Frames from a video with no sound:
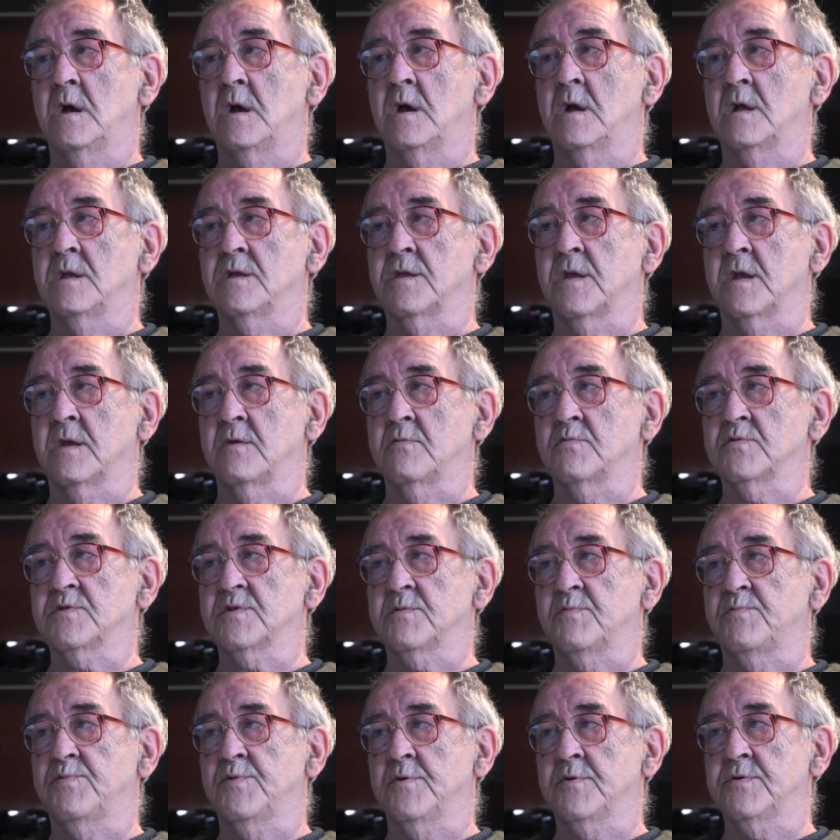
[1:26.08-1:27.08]
and I
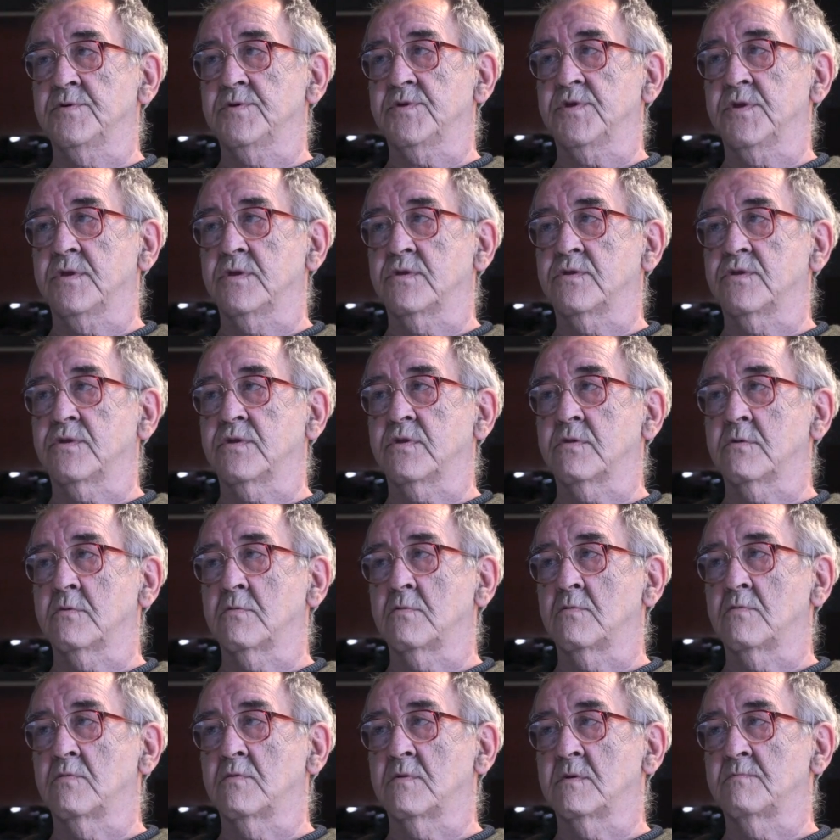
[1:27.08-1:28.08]
was appointed
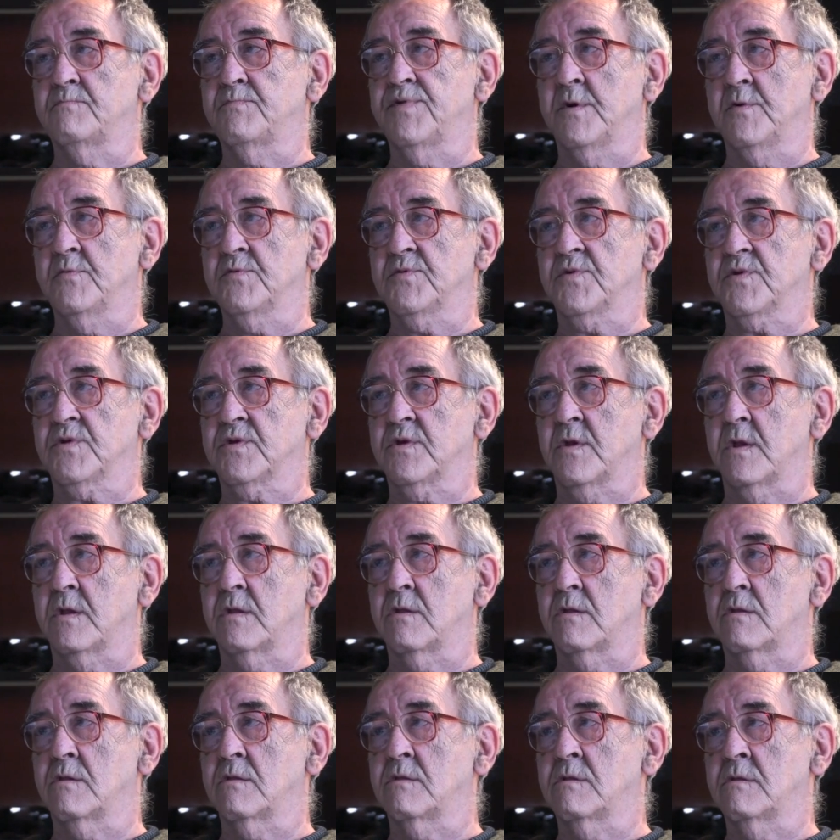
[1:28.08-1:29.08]
to a post
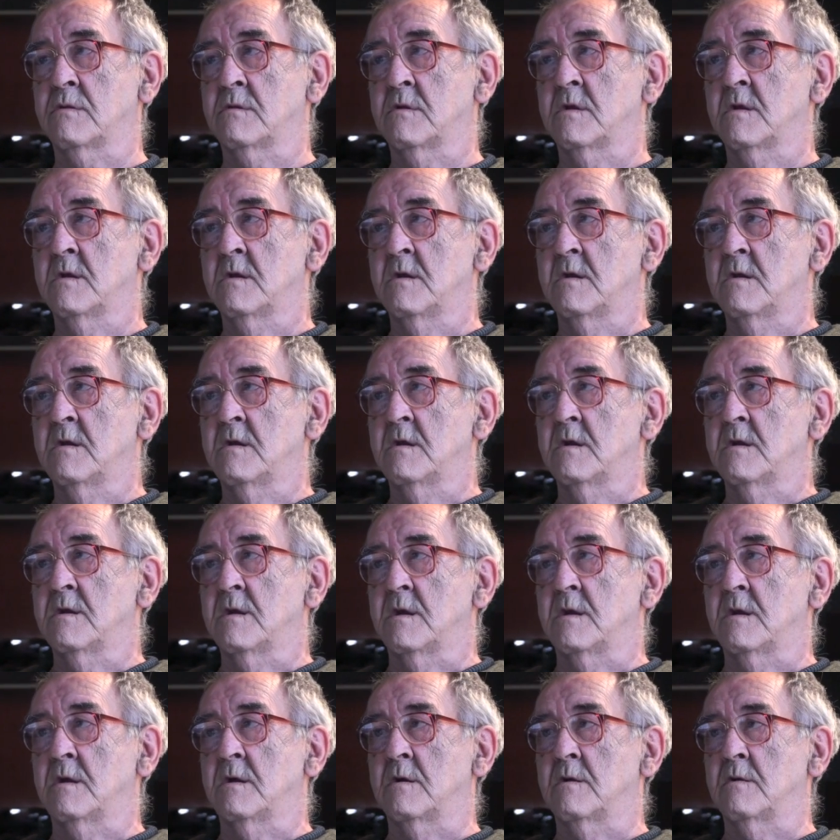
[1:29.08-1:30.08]
in
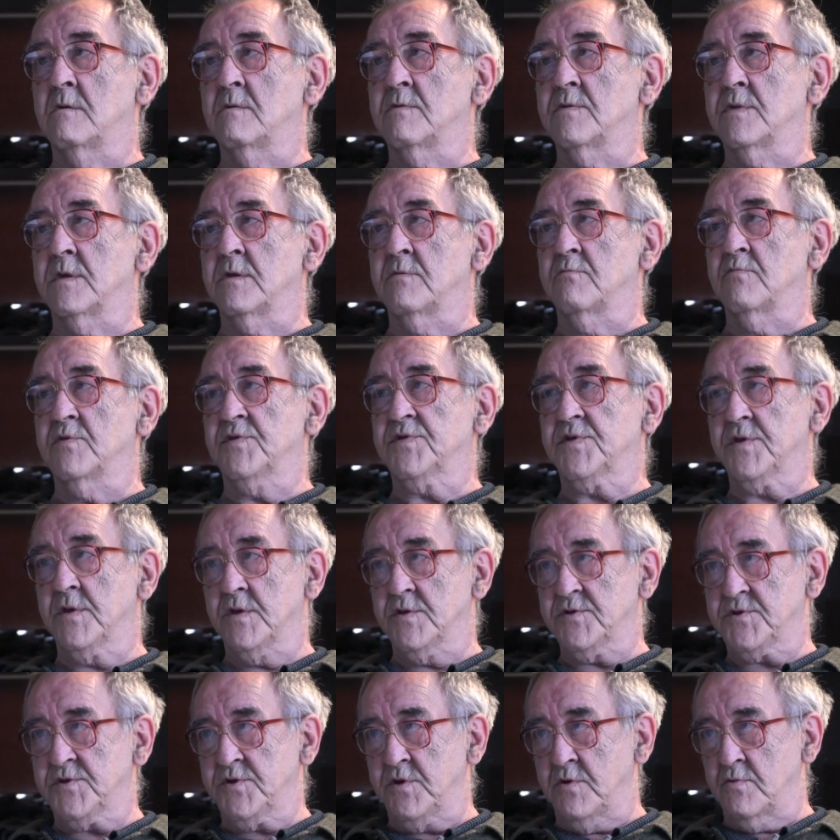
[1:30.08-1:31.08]
the
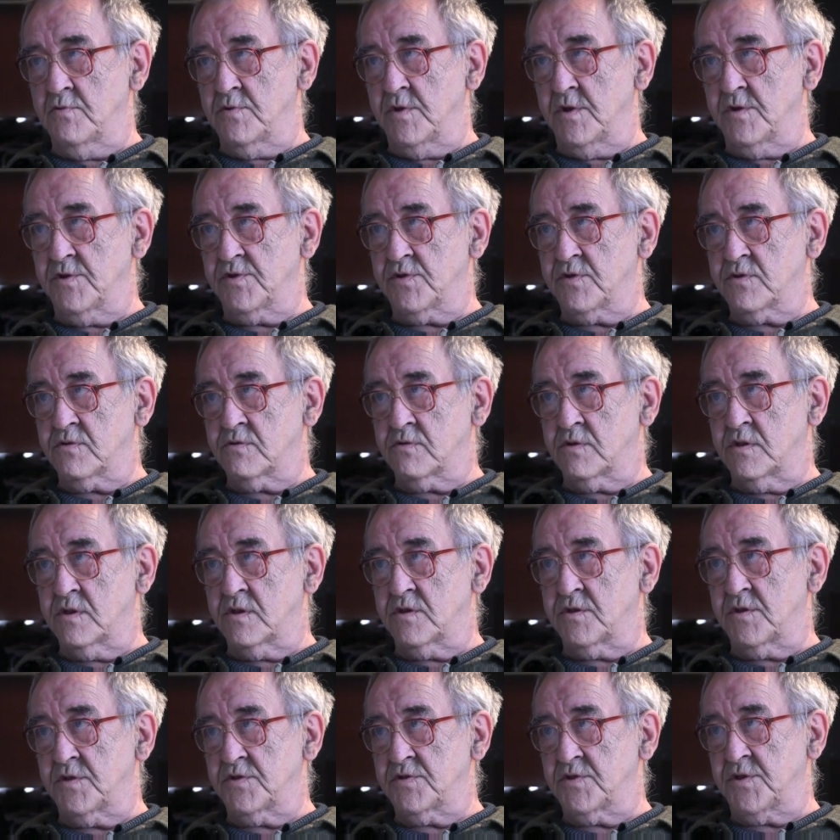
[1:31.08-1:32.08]
research unit
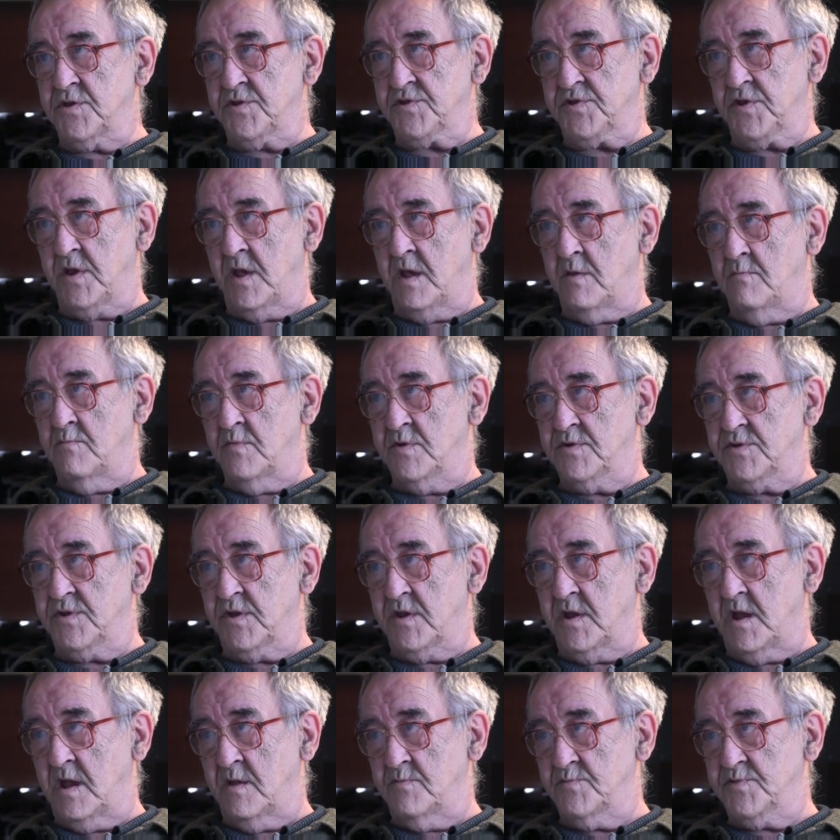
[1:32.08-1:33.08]
into disarmament
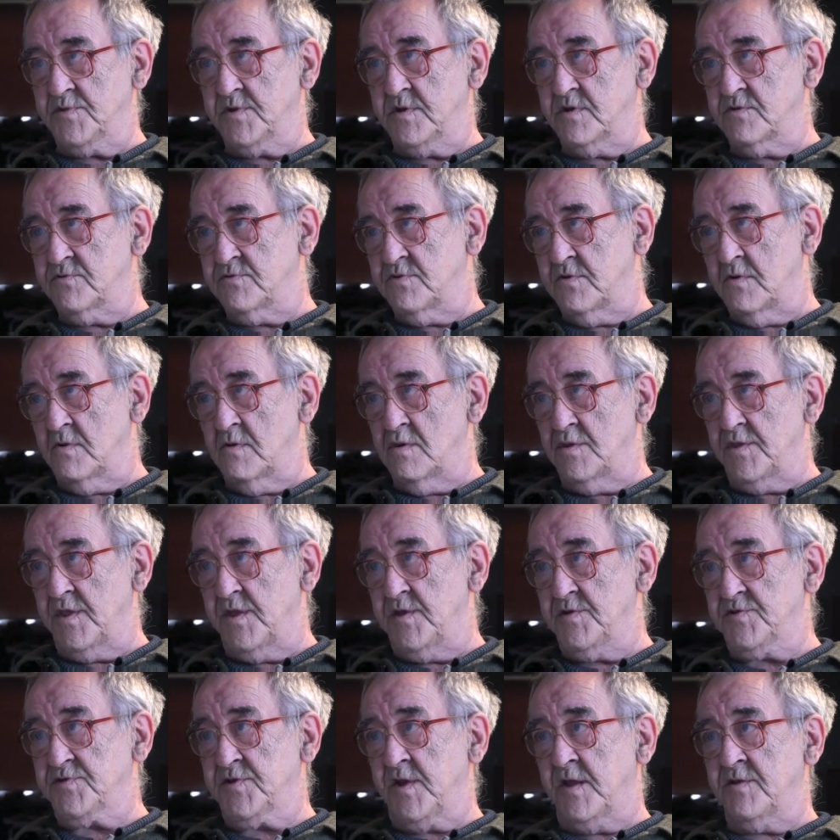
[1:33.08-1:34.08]
and arms control
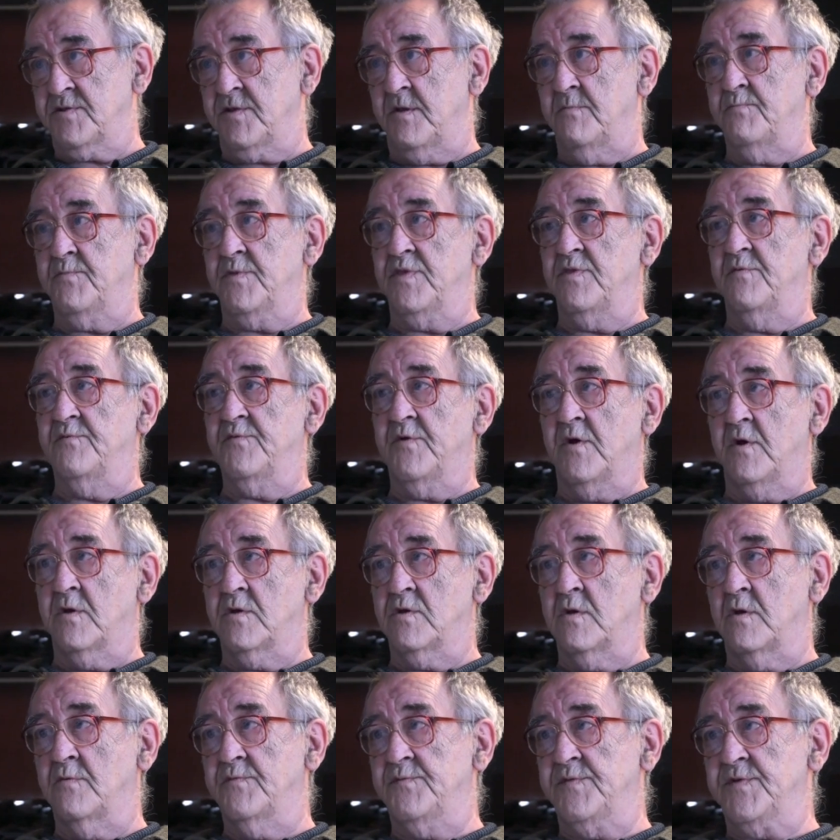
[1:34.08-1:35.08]
that is set up in the
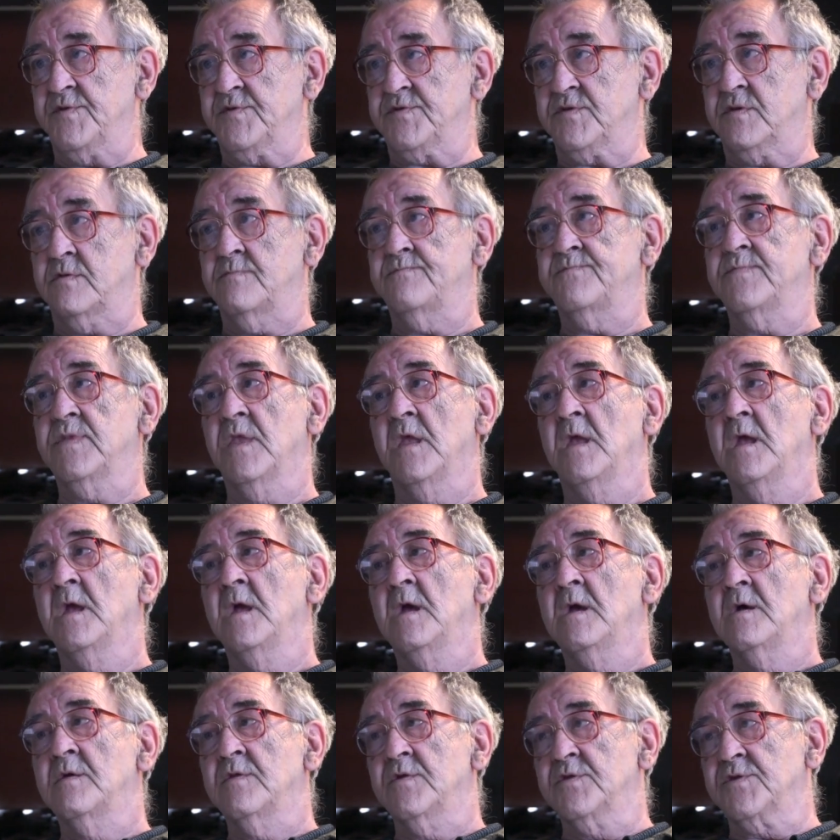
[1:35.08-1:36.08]
Foreign Office,
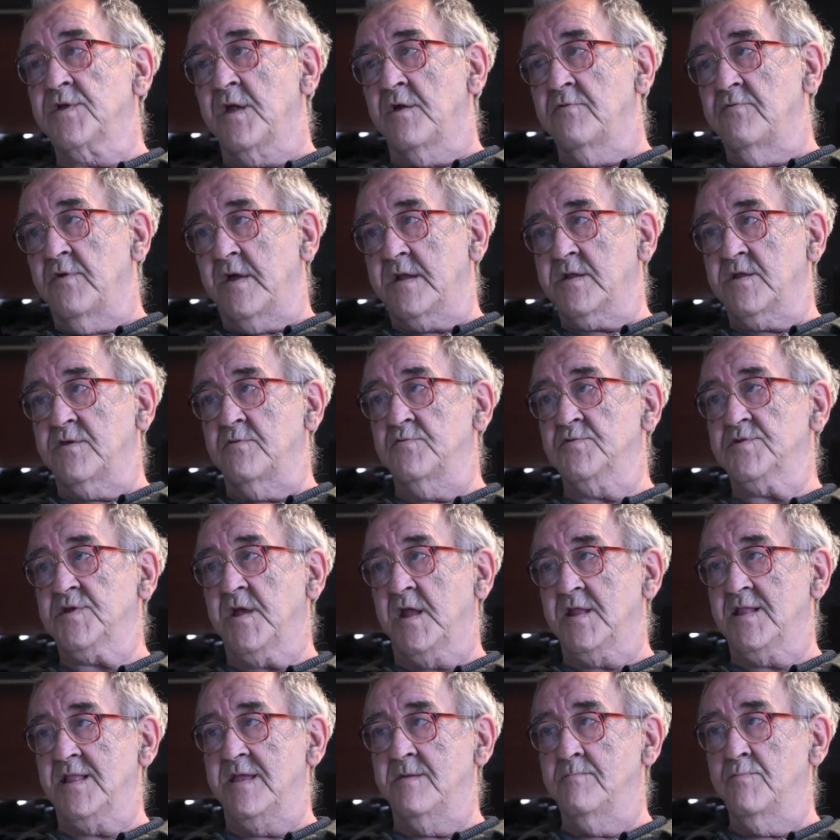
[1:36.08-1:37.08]
and the director was
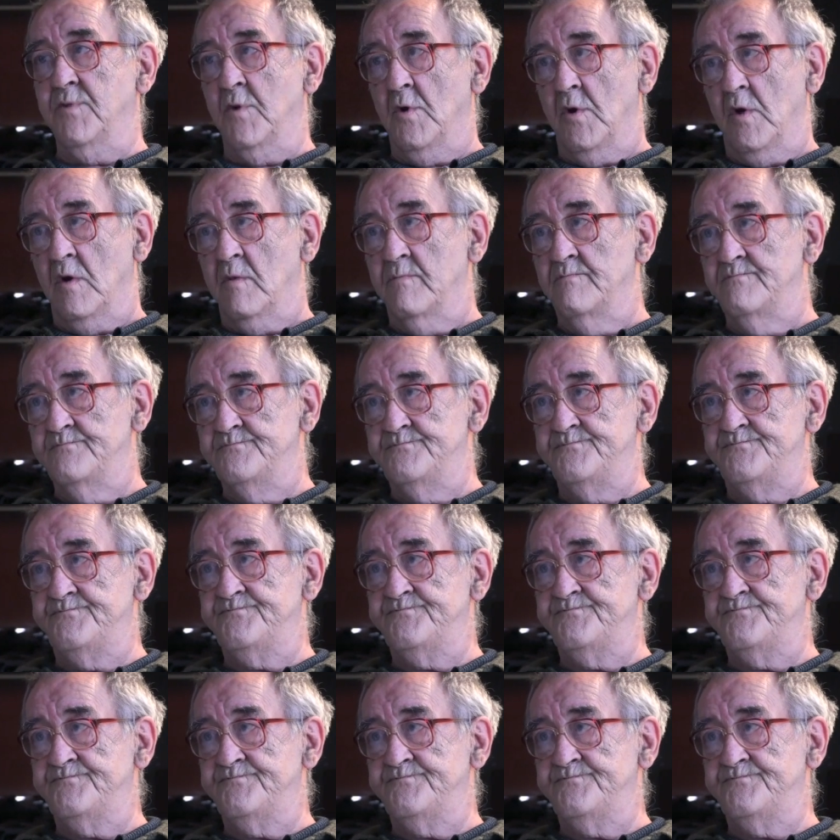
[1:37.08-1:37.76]
Hedley Bull.